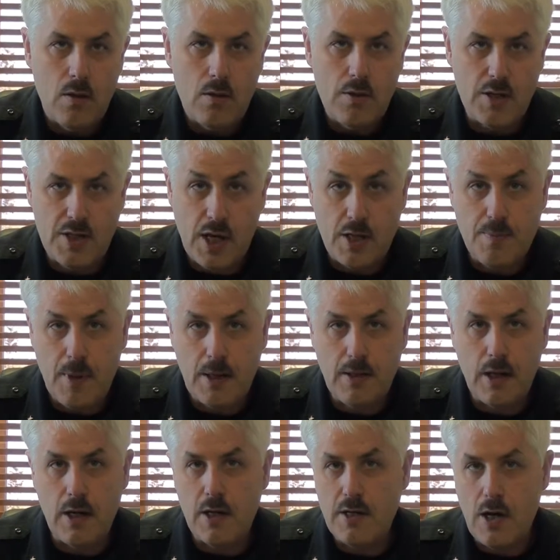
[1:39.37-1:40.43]
The
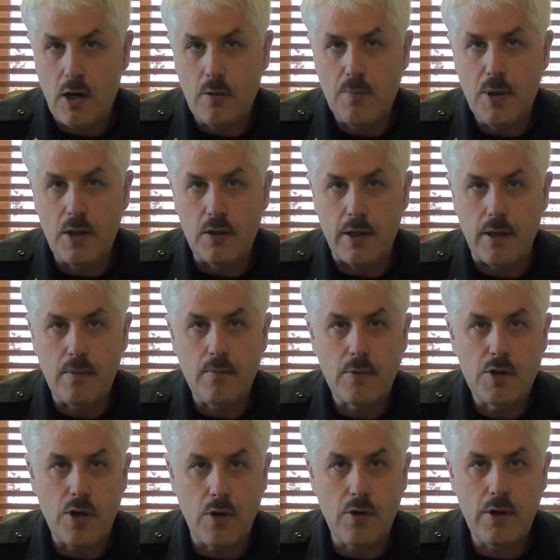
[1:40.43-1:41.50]
suspect, in a dark building,
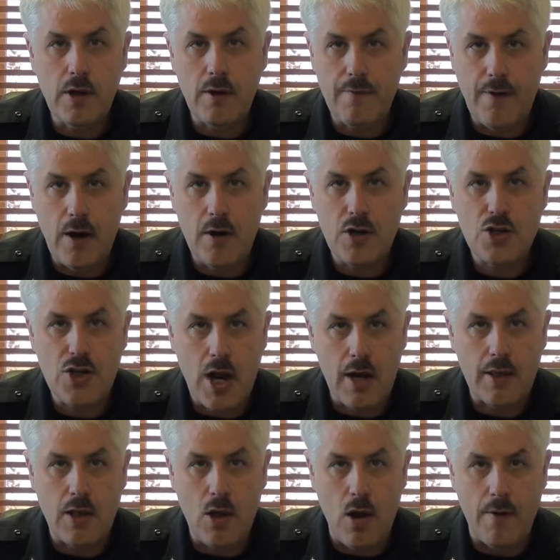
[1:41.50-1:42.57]
turned and fired a shot
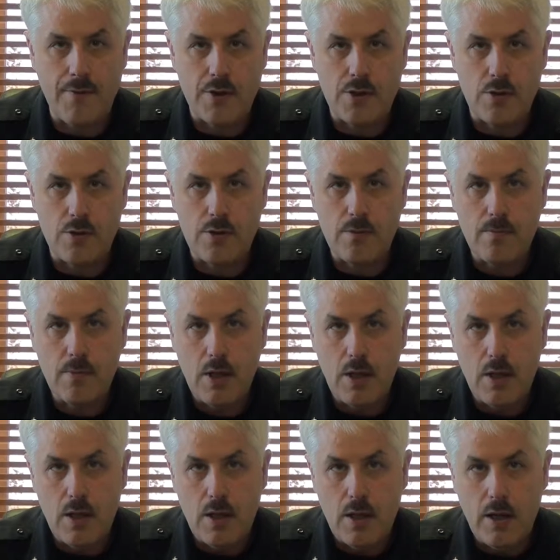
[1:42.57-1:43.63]
at the officers.
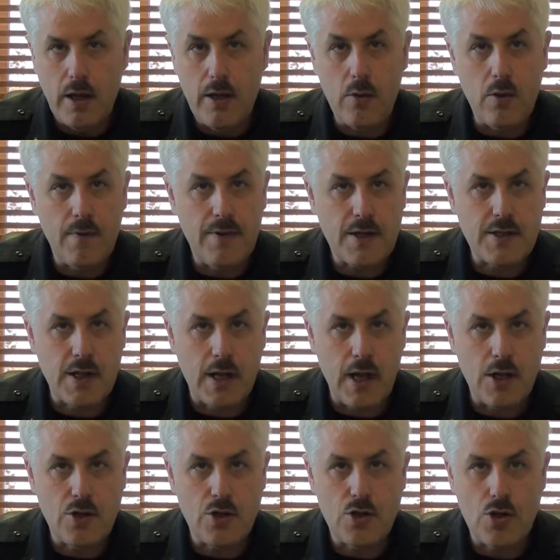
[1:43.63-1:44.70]
Later
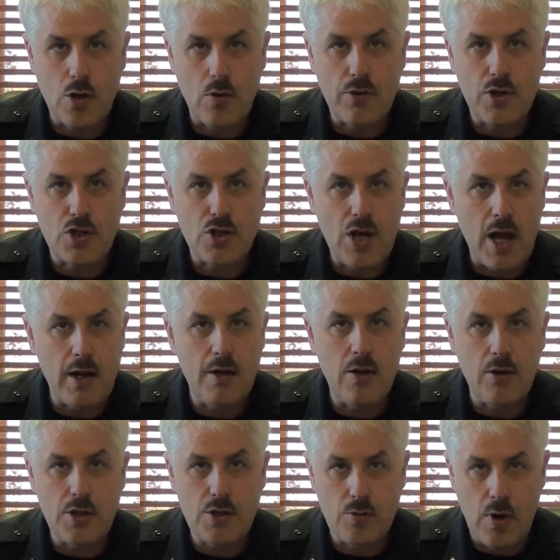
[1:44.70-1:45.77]
investigation showed the shot
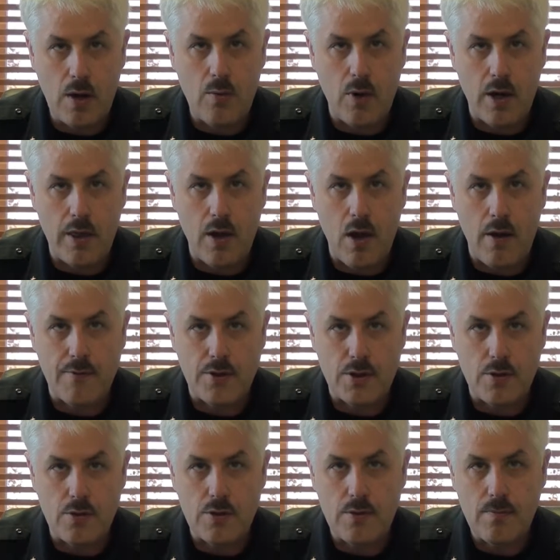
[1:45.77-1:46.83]
nearly struck one of the
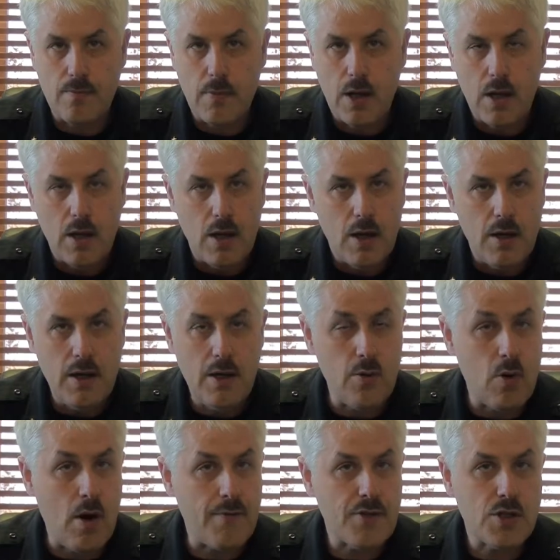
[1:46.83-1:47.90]
officers.
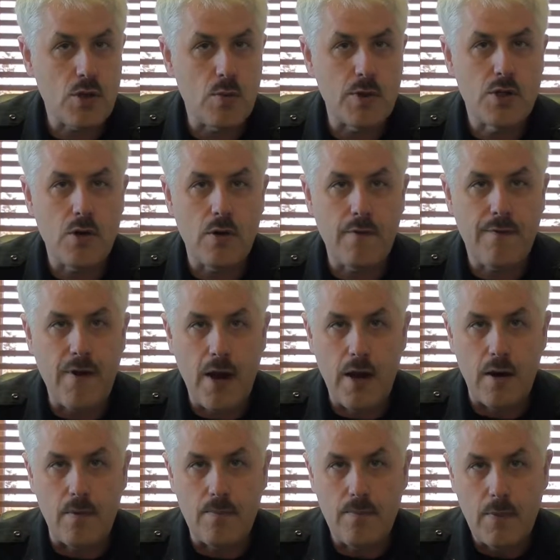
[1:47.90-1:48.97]
Neither officer returned
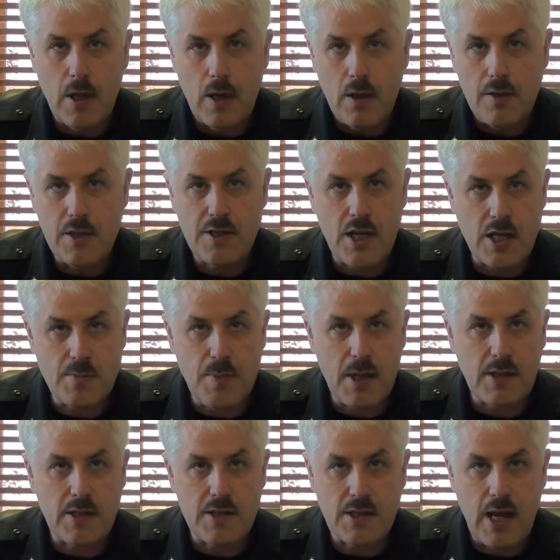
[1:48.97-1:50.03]
fire. The
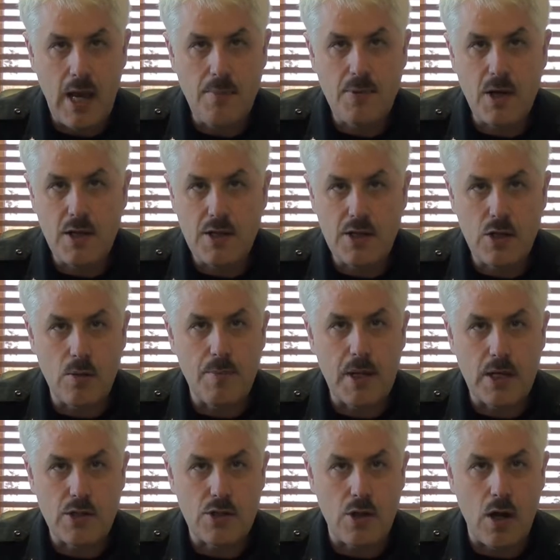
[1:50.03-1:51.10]
suspect escaped and is still
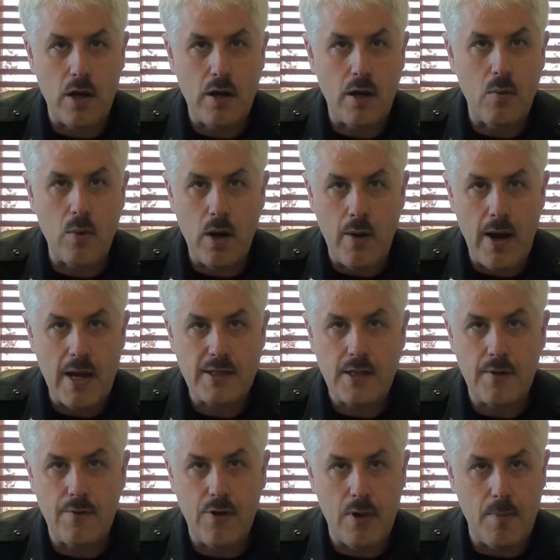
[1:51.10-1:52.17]
being sought, and we are
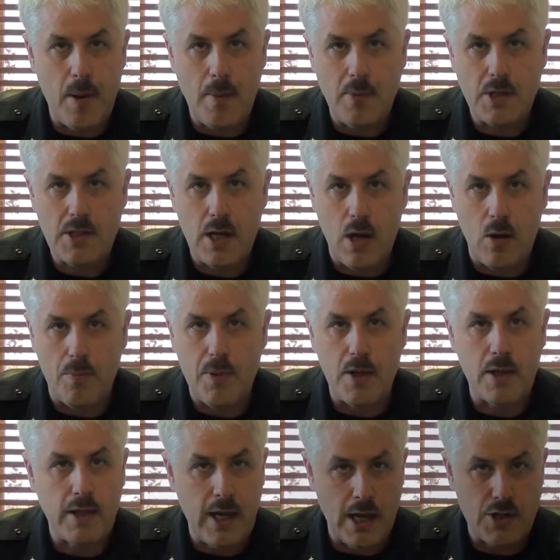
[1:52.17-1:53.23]
asking for the public's help
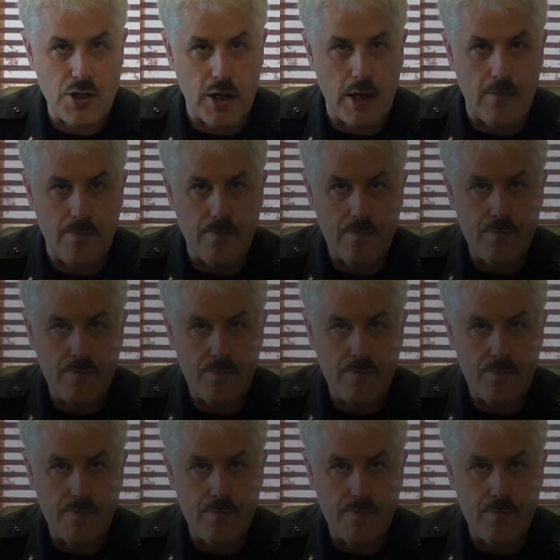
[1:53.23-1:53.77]
in catching him.